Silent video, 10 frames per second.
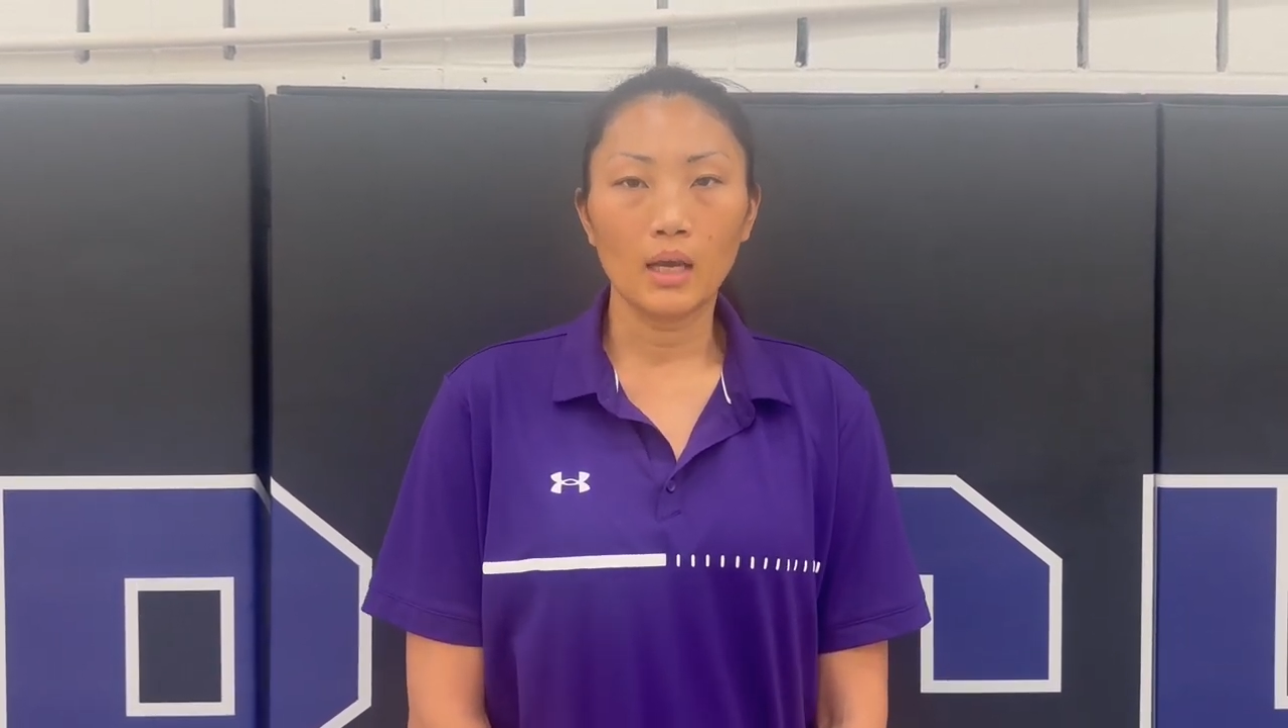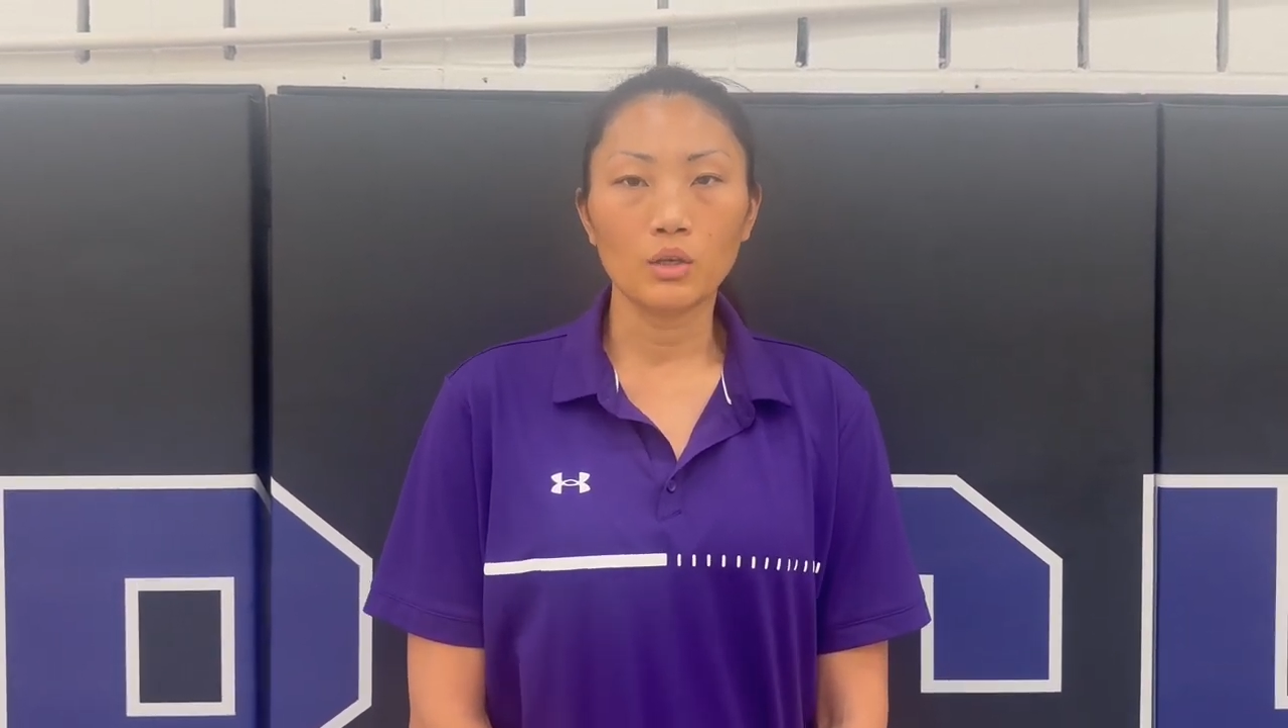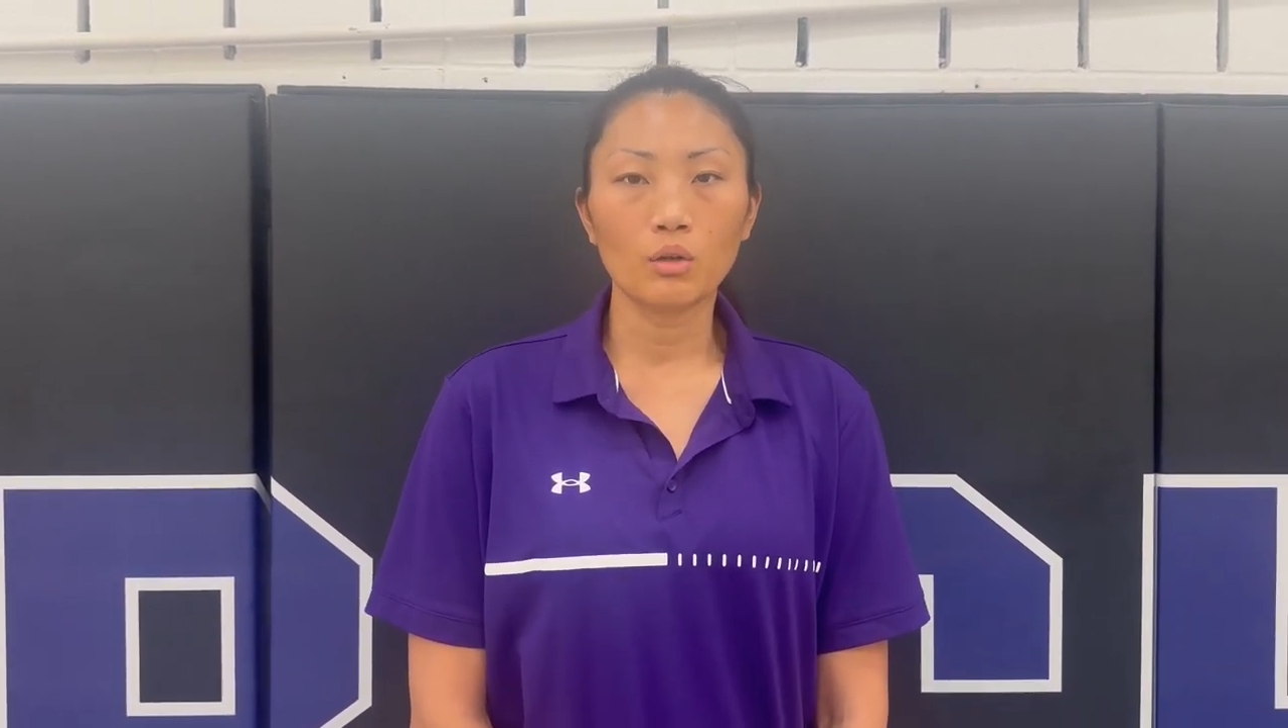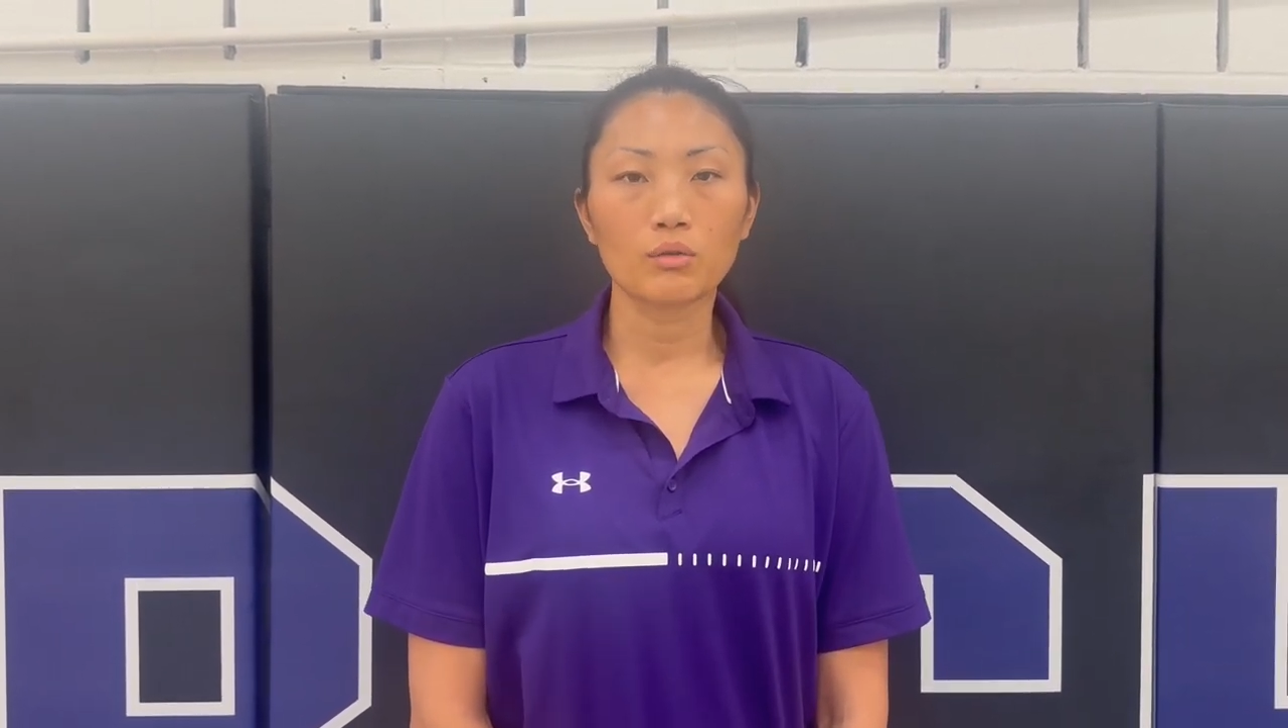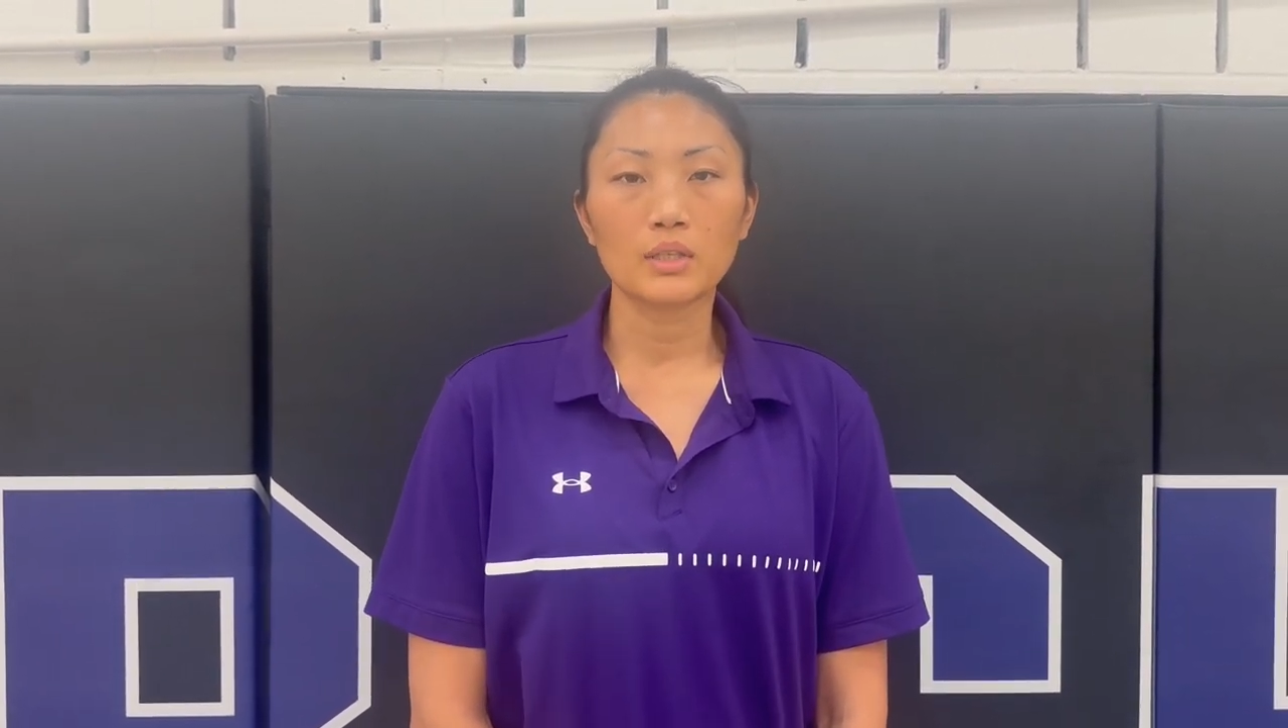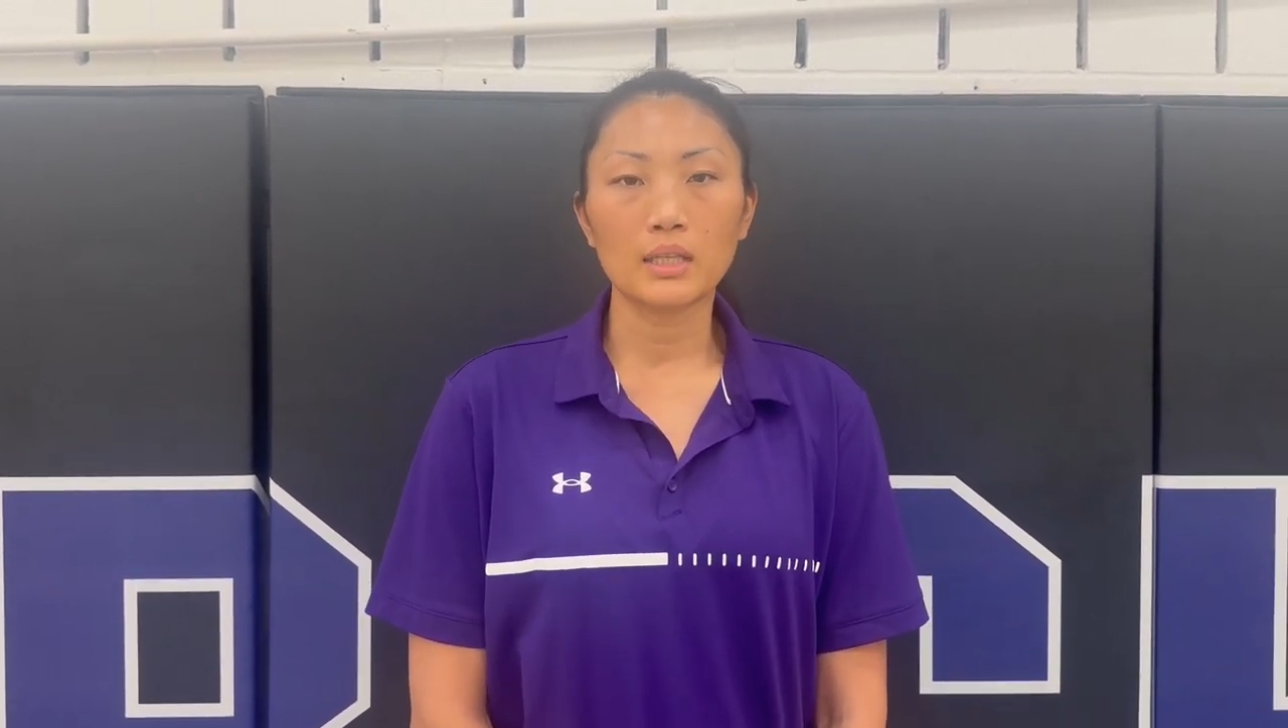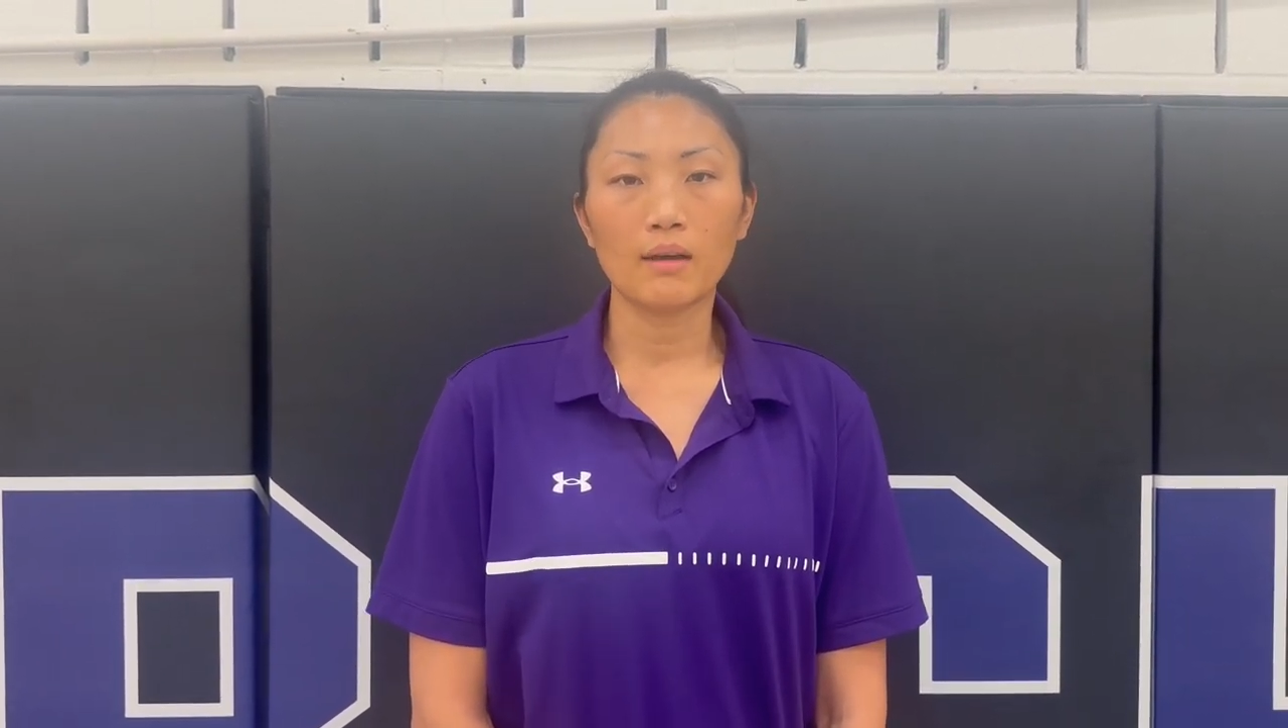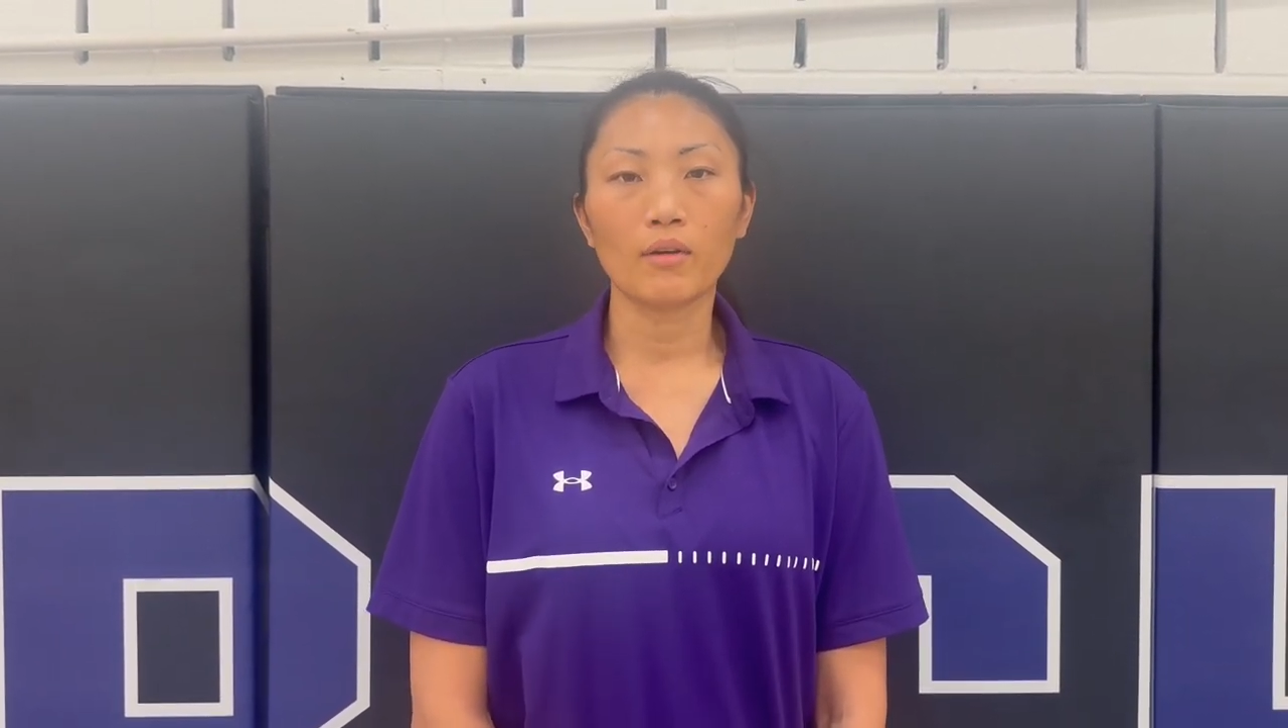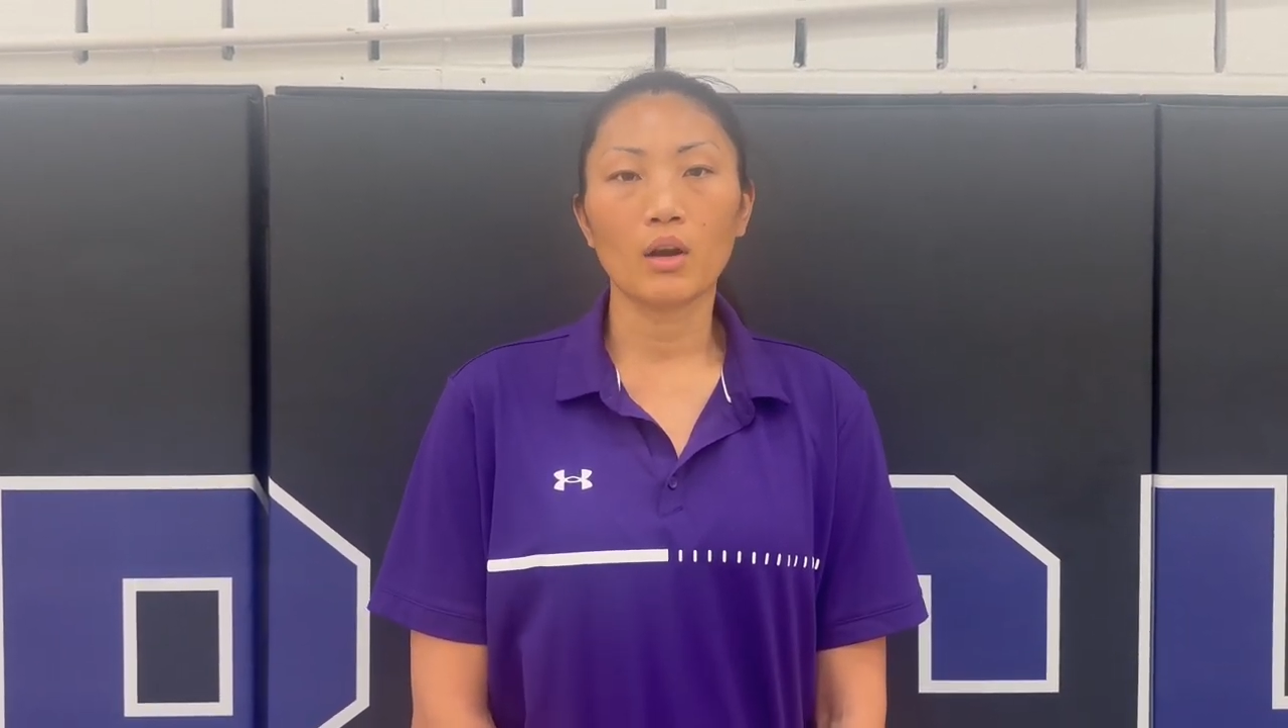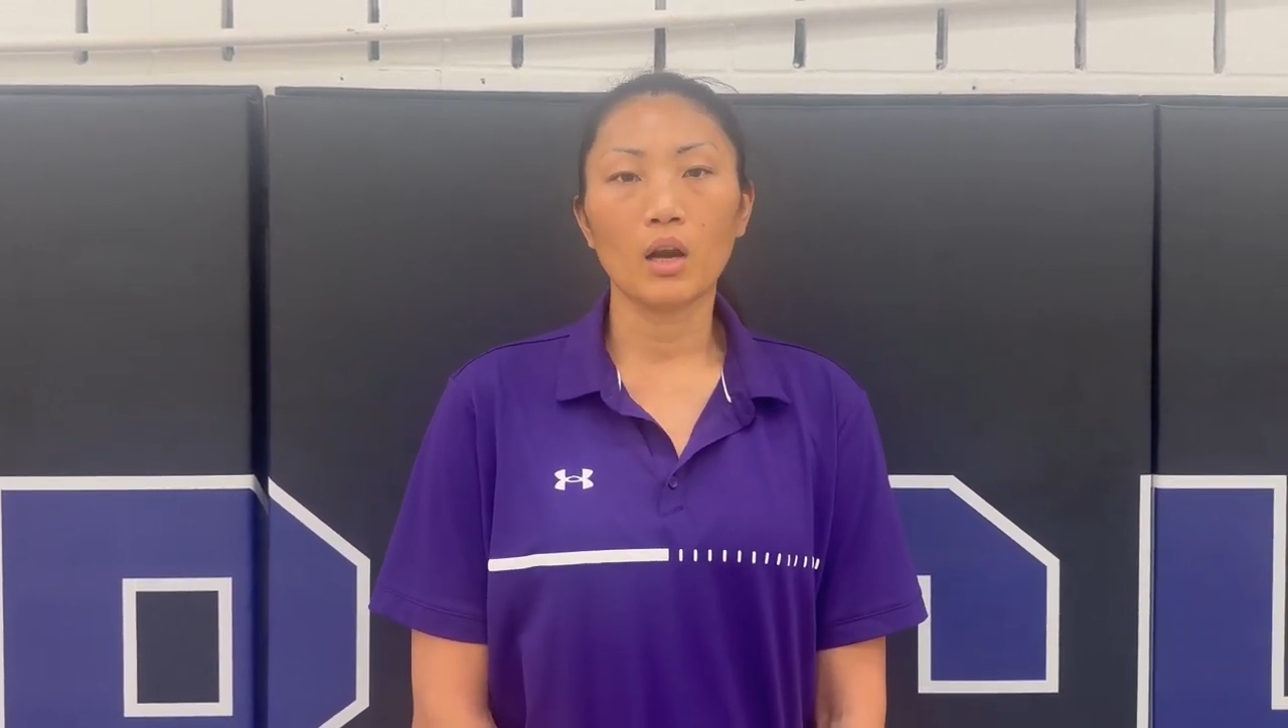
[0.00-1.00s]
You don't see
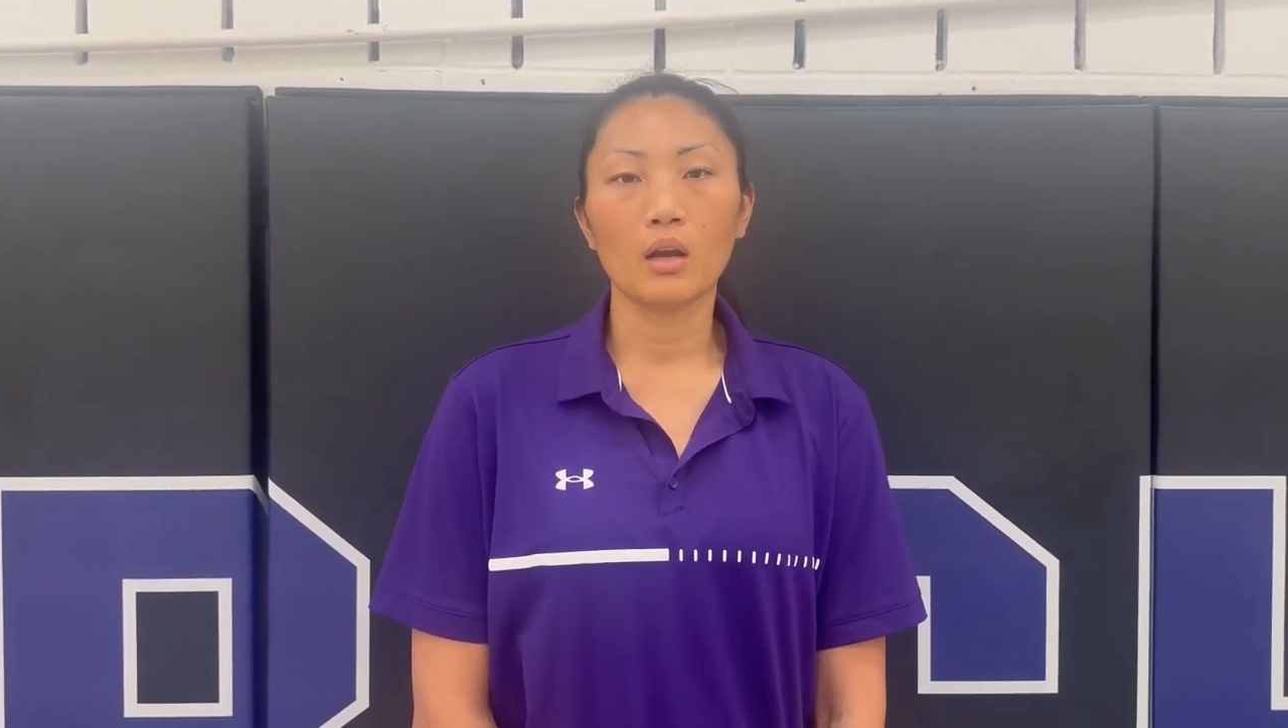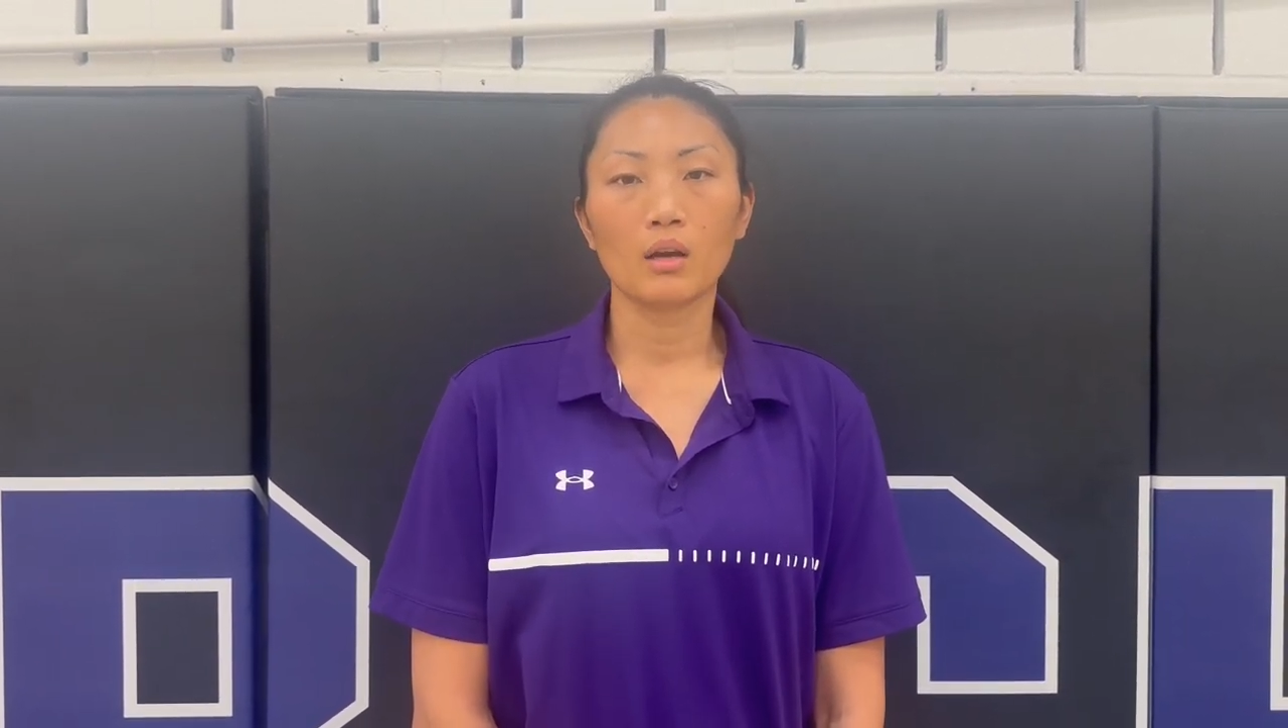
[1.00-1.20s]
that very